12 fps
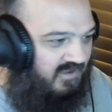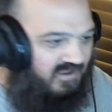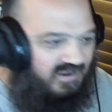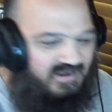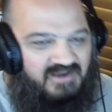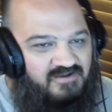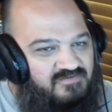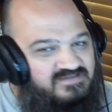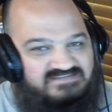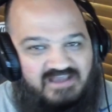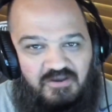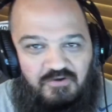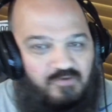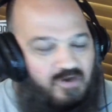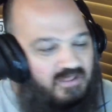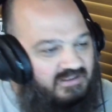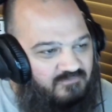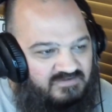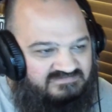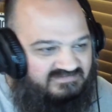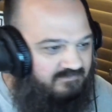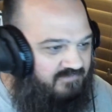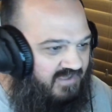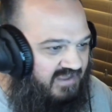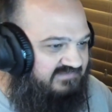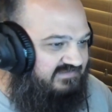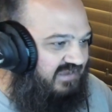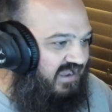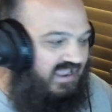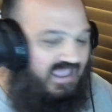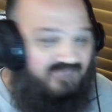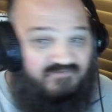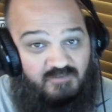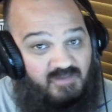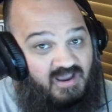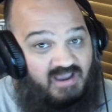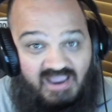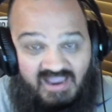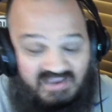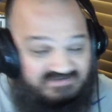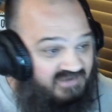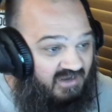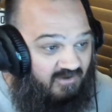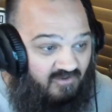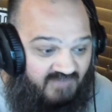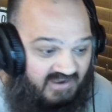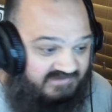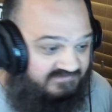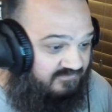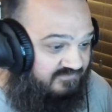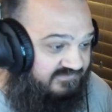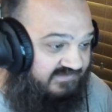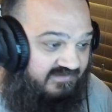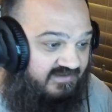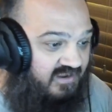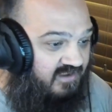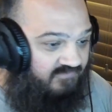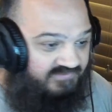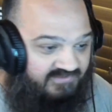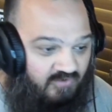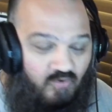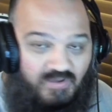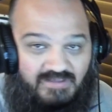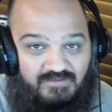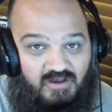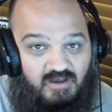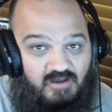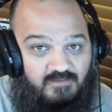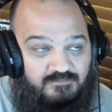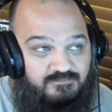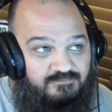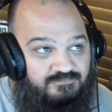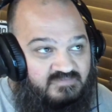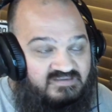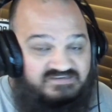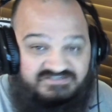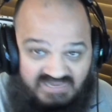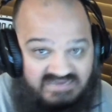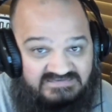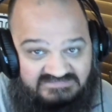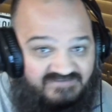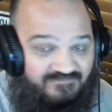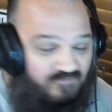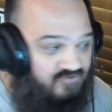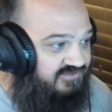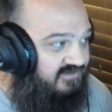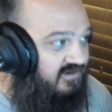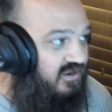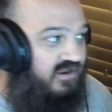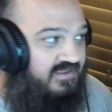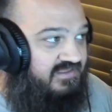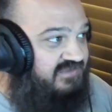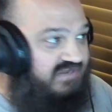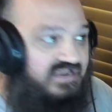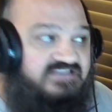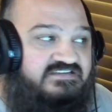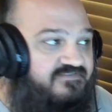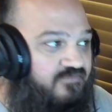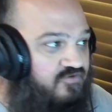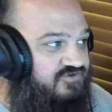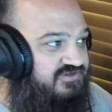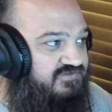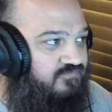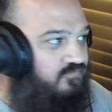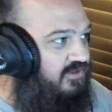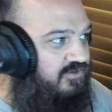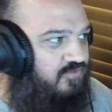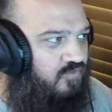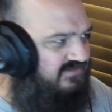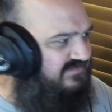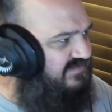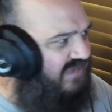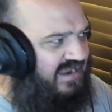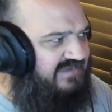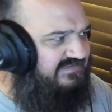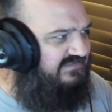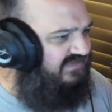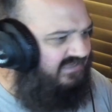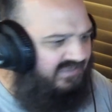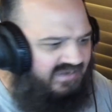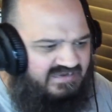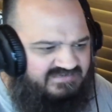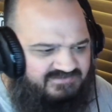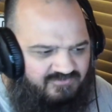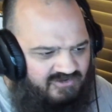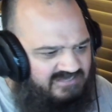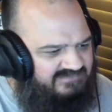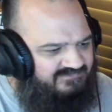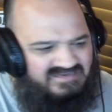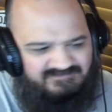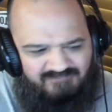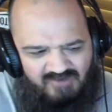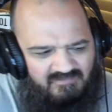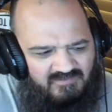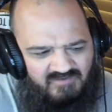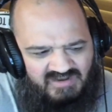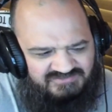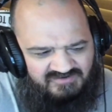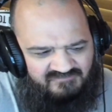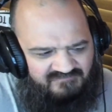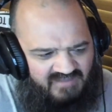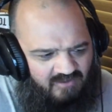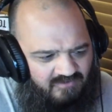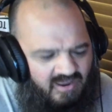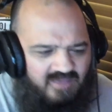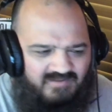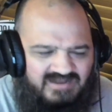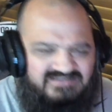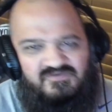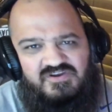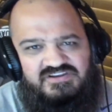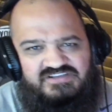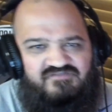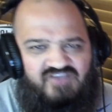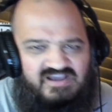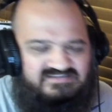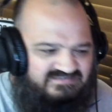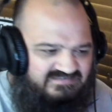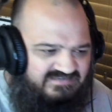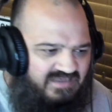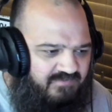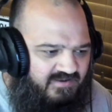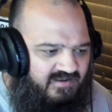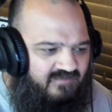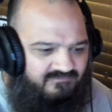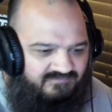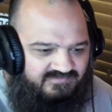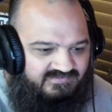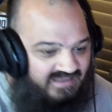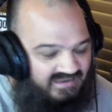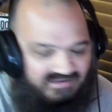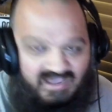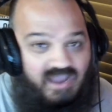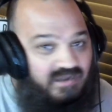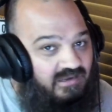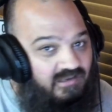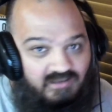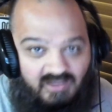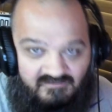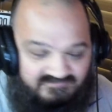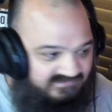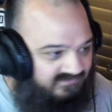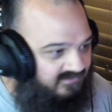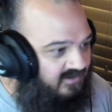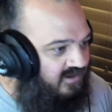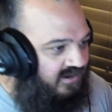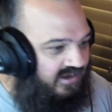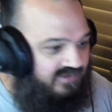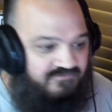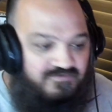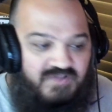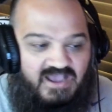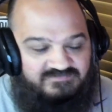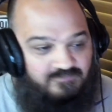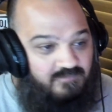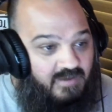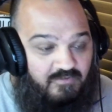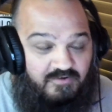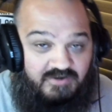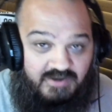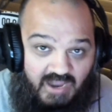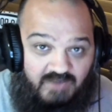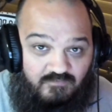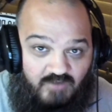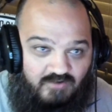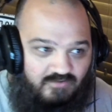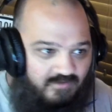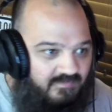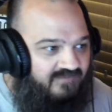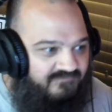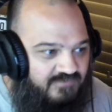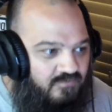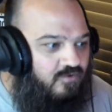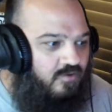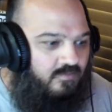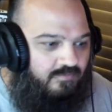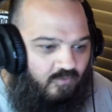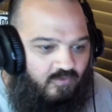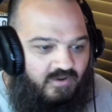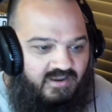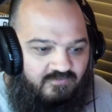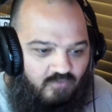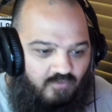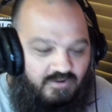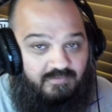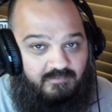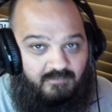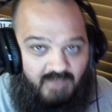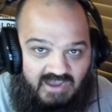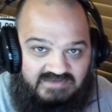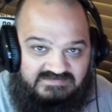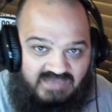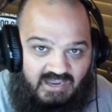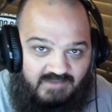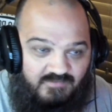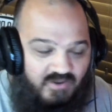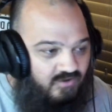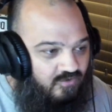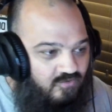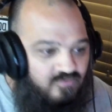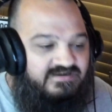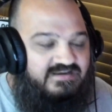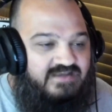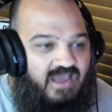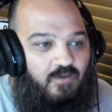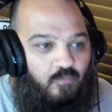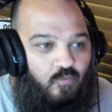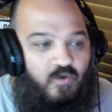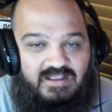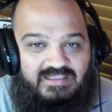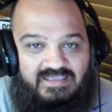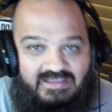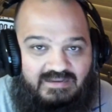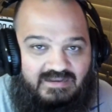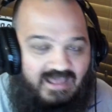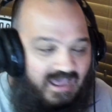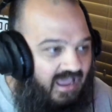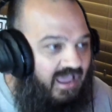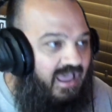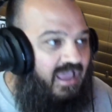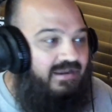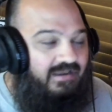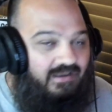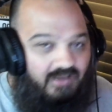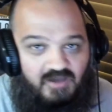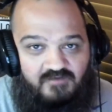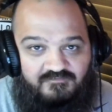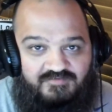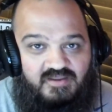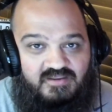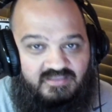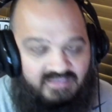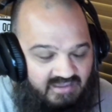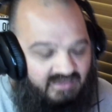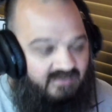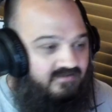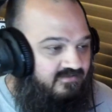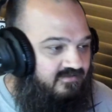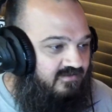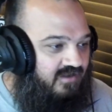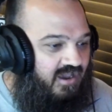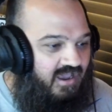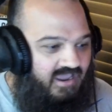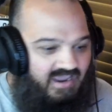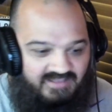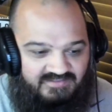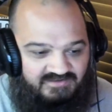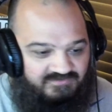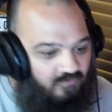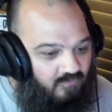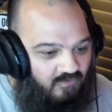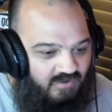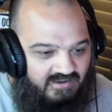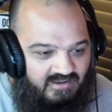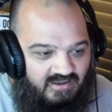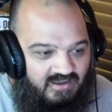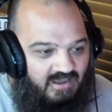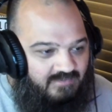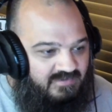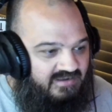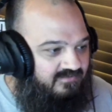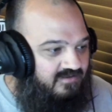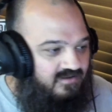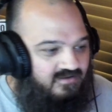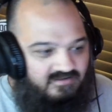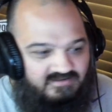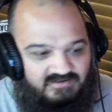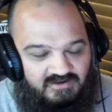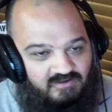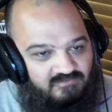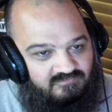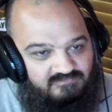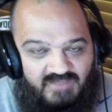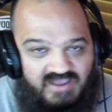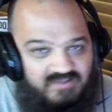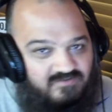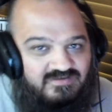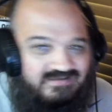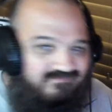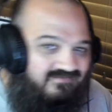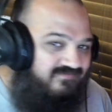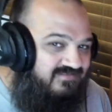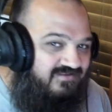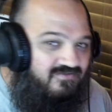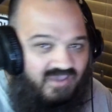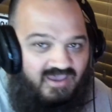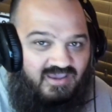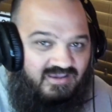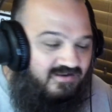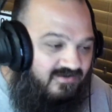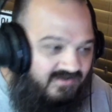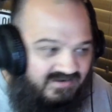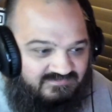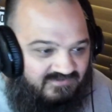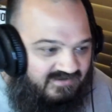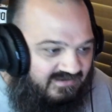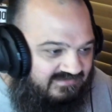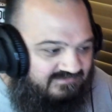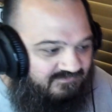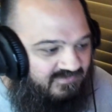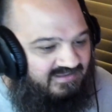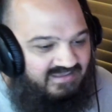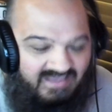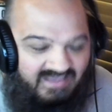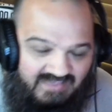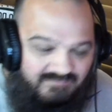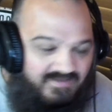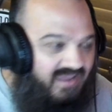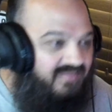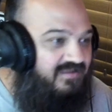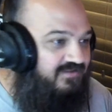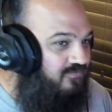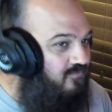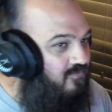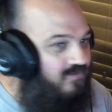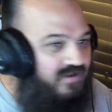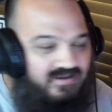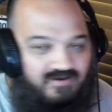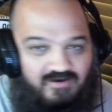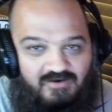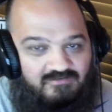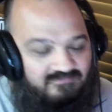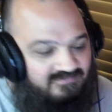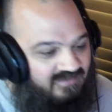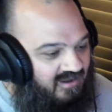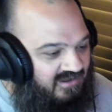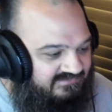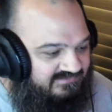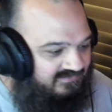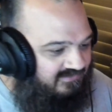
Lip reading: And I know the sound quality wasn't the best. I have it on I actually got it off iTunes and with the whole Jay-Z version. And the Jay-Z version's really cool. It's nice, it's clean, it's crisp. And that's probably what I should have found. But I just wanted to give you guys a snippet of that. Kai loves it. And if you guys remember Knight Rider, I mean, if you were a boy growing up in my time, who did not want Kit? I loved Kit. I had the toy. I mean, you know, Michael, you know, it was okay. You know, it is what it is. But Kit, man, the toy, oh, gosh.